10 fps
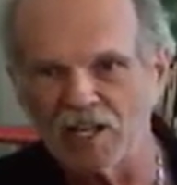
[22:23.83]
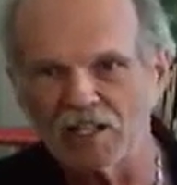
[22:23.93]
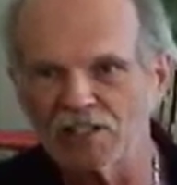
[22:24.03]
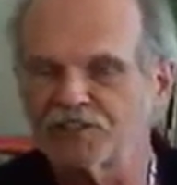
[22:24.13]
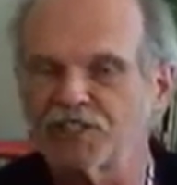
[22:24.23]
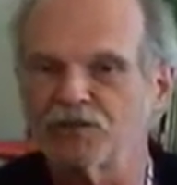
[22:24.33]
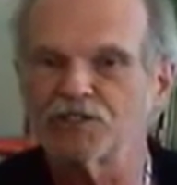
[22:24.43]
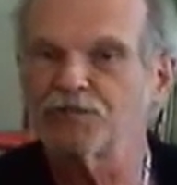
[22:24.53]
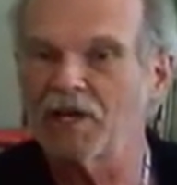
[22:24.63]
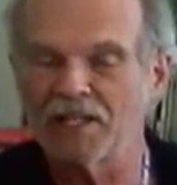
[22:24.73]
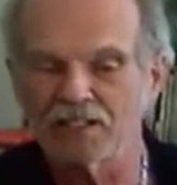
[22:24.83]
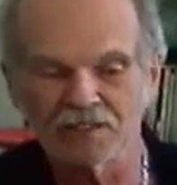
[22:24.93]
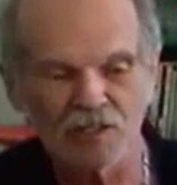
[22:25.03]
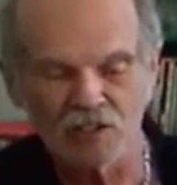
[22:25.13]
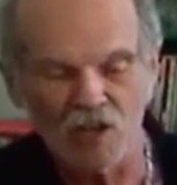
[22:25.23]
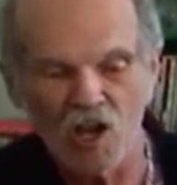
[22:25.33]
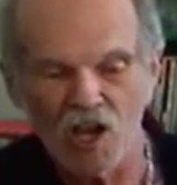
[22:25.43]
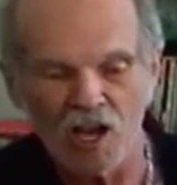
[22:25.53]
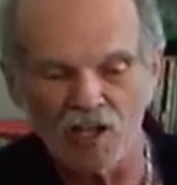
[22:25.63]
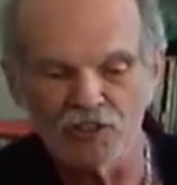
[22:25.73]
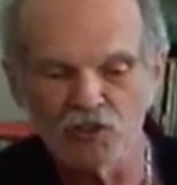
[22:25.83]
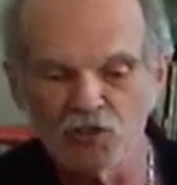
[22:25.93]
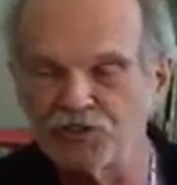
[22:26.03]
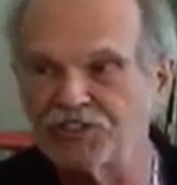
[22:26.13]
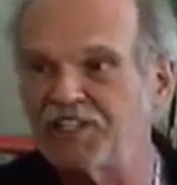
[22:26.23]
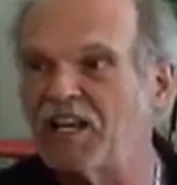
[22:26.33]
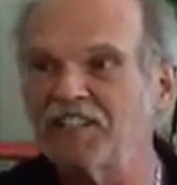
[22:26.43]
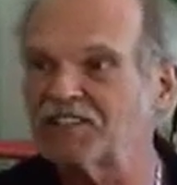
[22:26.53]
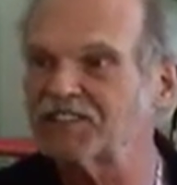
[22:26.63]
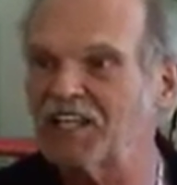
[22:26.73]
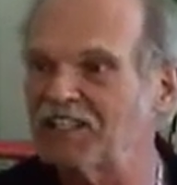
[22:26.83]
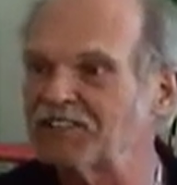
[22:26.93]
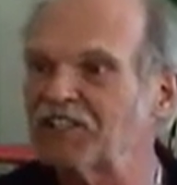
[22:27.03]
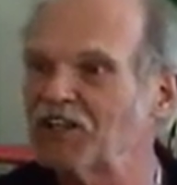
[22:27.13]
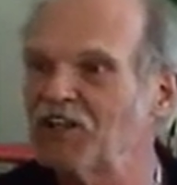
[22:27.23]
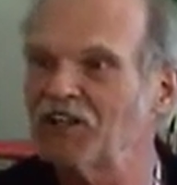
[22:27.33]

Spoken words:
analogy was made, a huge data set